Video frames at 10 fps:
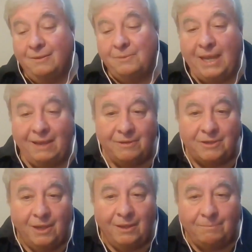We have
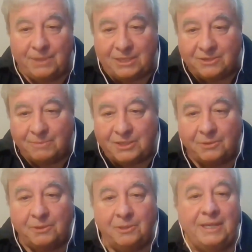a piece of
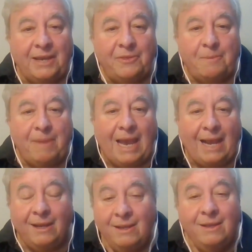material down the
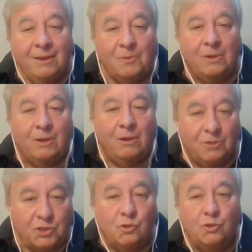back where all
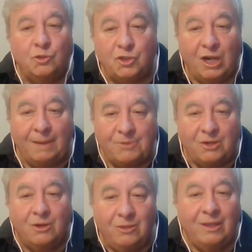the shoulder straps
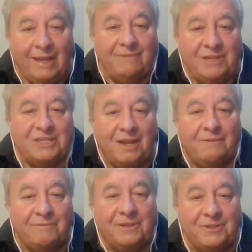and all the heavy
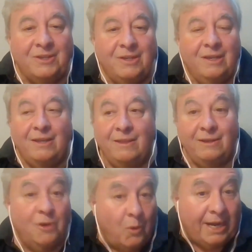stuff is
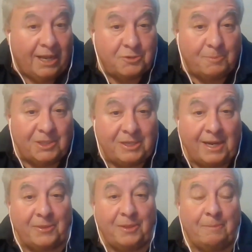that no one else puts
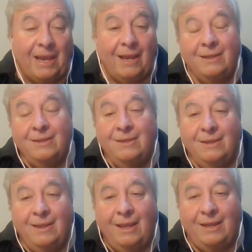down the back,
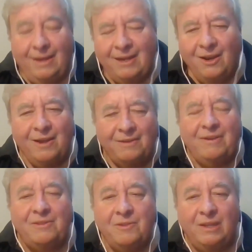and a lot of
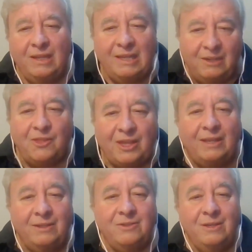other little
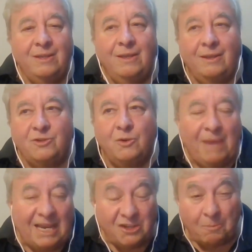things. So it
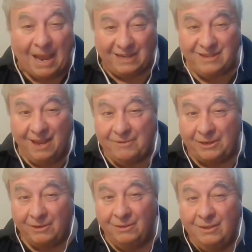makes our packs
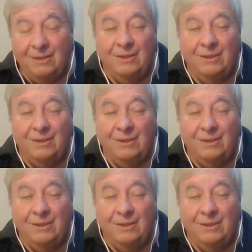heavier.